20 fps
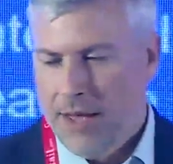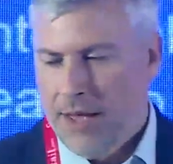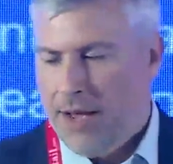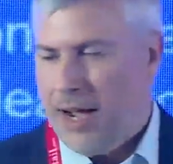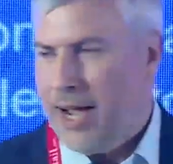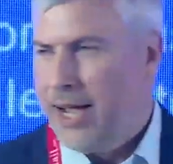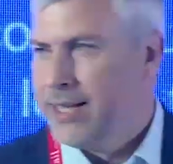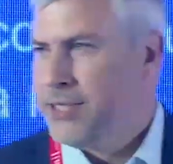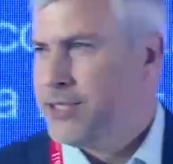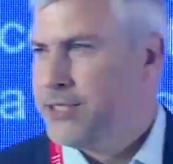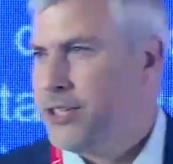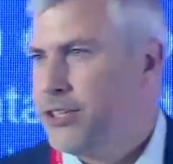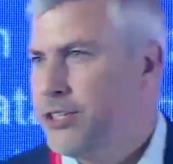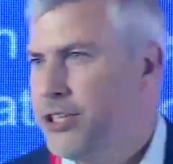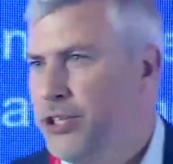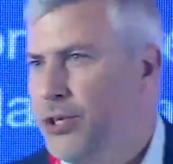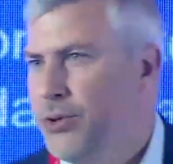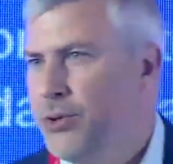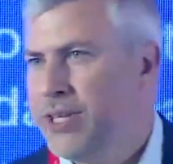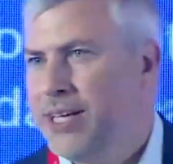I can start to
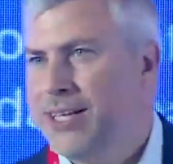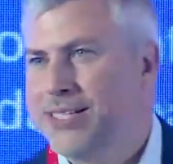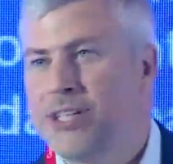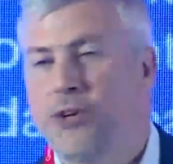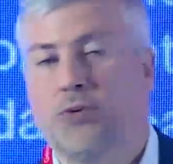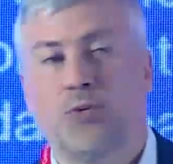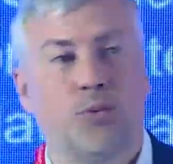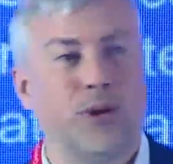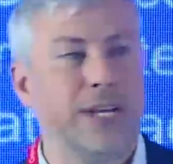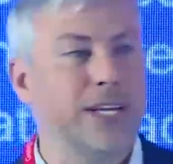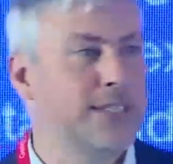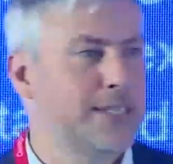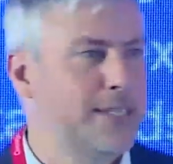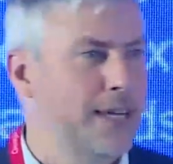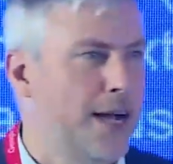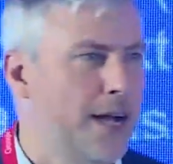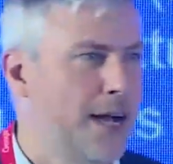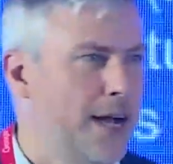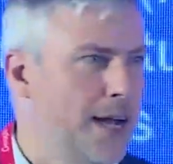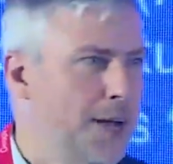do things in real
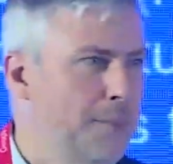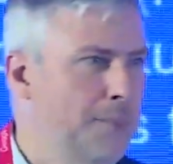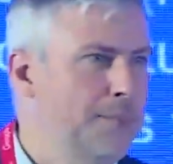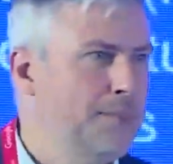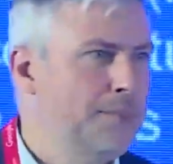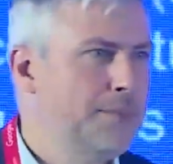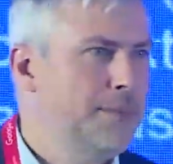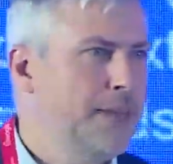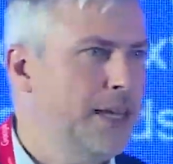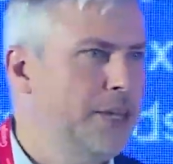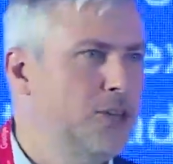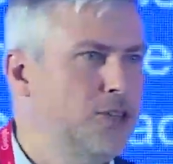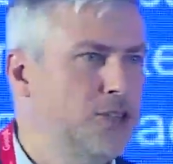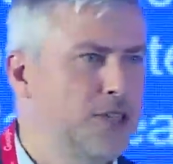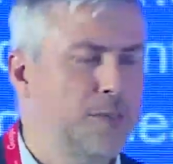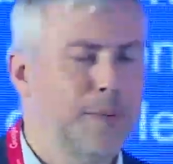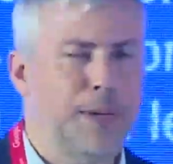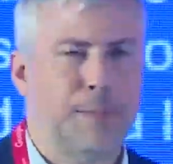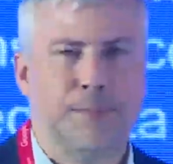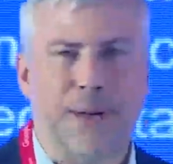time that used to
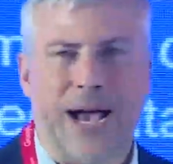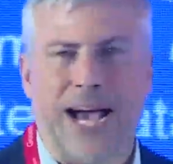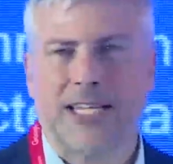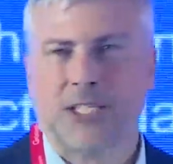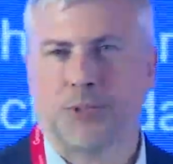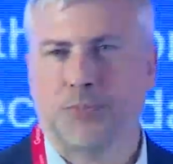be batch